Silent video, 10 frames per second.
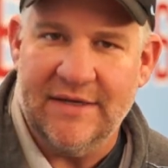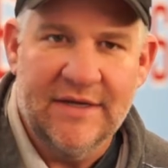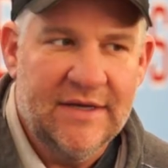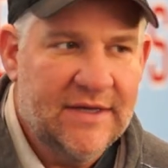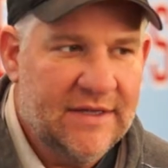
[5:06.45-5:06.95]
and
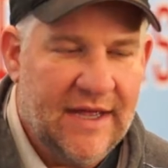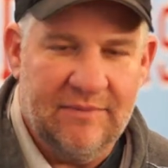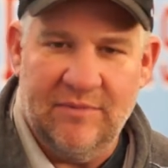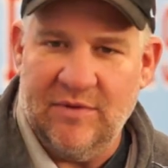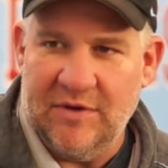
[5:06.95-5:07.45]
that
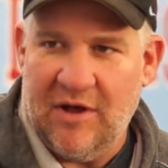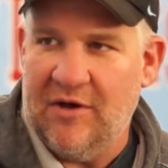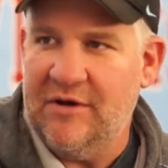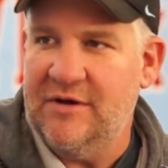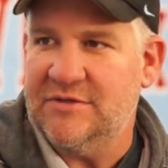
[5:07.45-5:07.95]

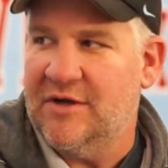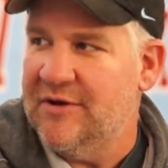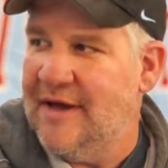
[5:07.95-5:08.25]
haunted us all